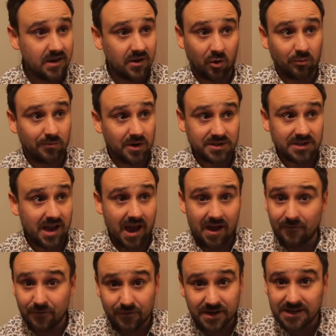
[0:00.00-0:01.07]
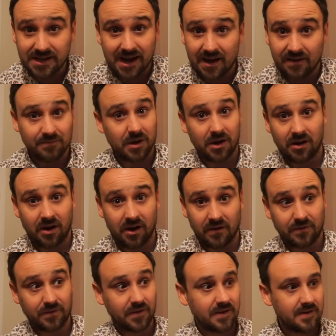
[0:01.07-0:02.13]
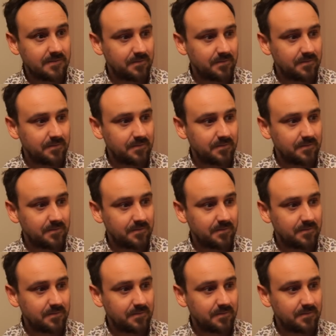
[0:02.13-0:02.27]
almost every day of my life